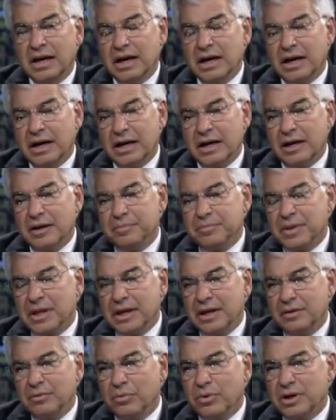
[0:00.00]
Um,
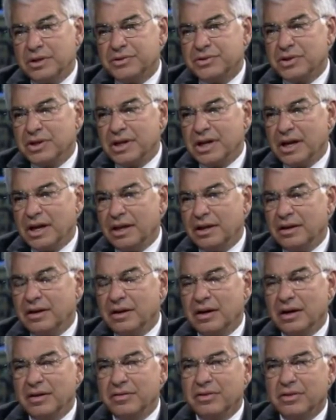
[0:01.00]
and once again,
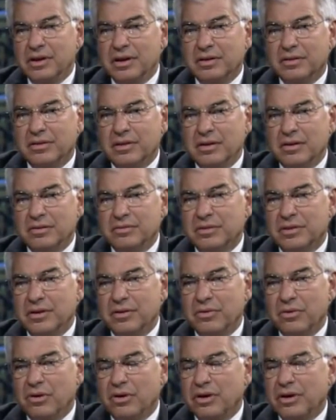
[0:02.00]
I think there,
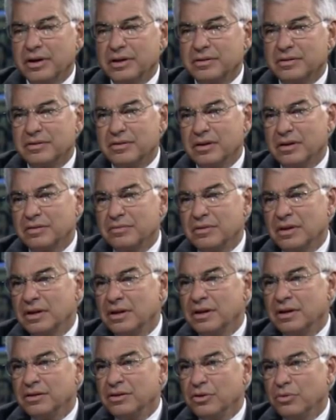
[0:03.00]
there aren't uh,
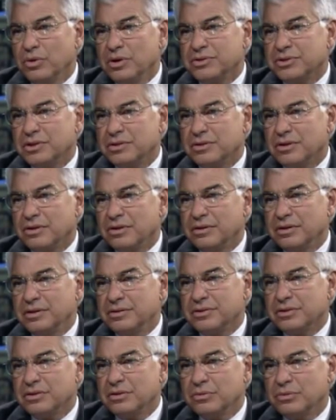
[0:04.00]
U S
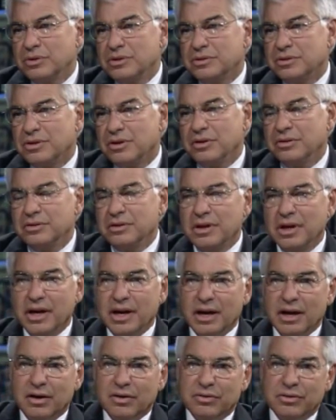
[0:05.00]
attorneys who would turn
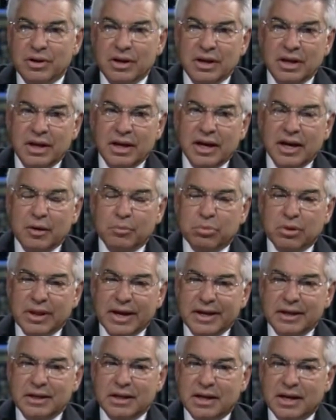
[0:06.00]
down a
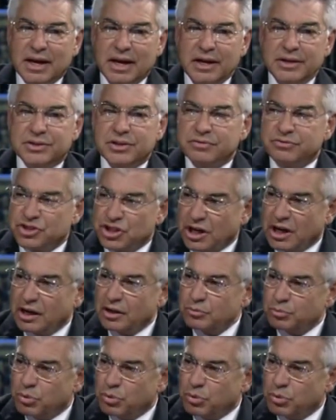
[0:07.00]
blatant case of child